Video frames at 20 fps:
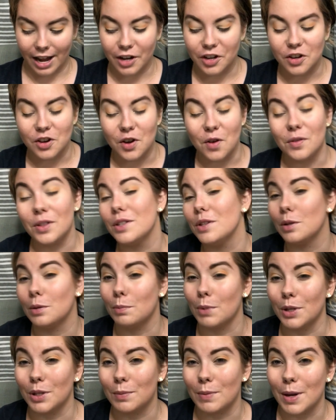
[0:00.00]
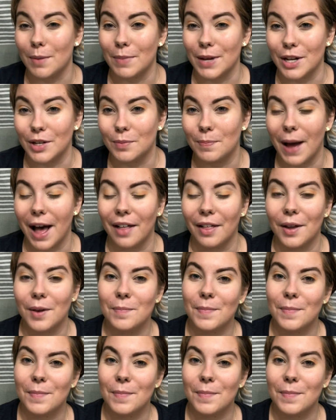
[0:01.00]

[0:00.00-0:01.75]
I know this is supposed to be a peach palette,